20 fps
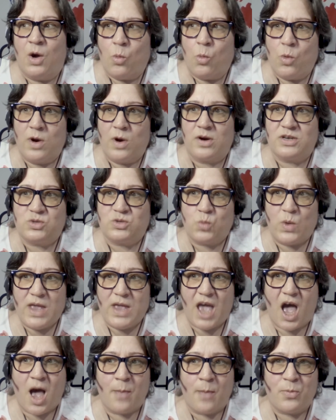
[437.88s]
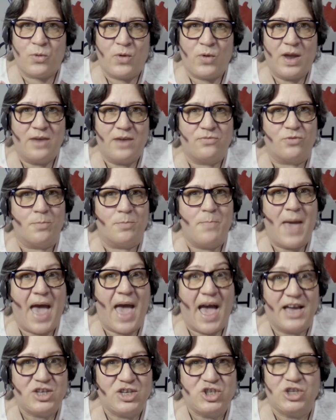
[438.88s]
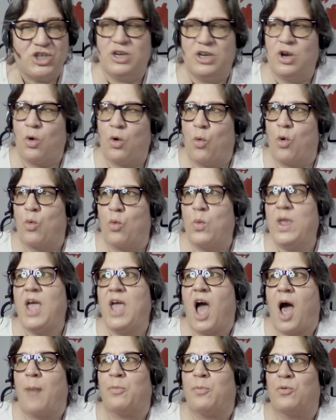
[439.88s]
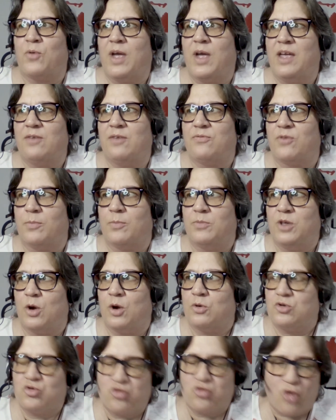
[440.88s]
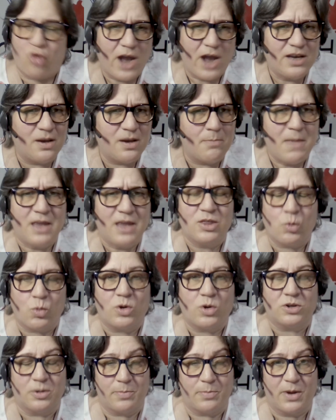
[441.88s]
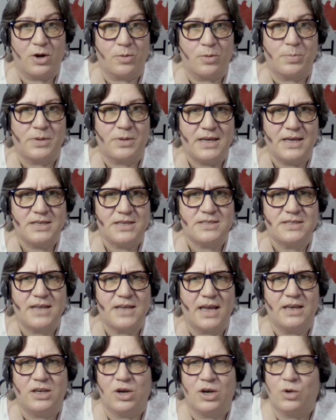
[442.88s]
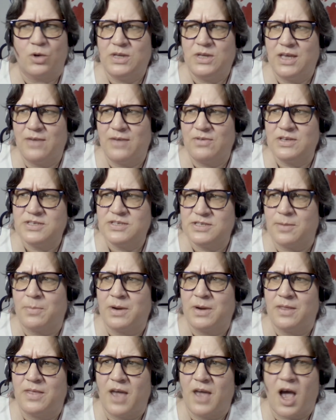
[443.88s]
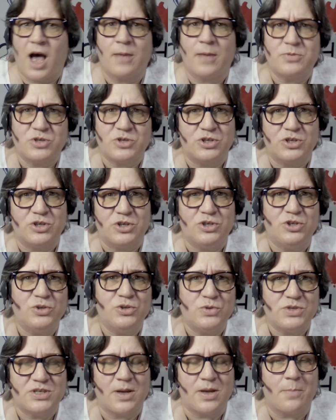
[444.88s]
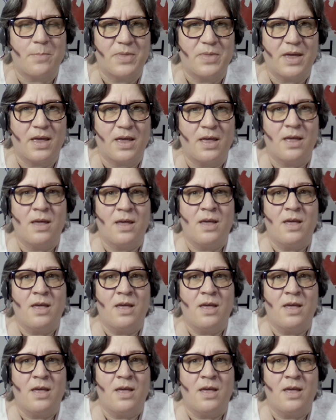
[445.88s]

Whereas we operate from passion, or we operate from, trying to make the world a better place and, giving somebody the option to do something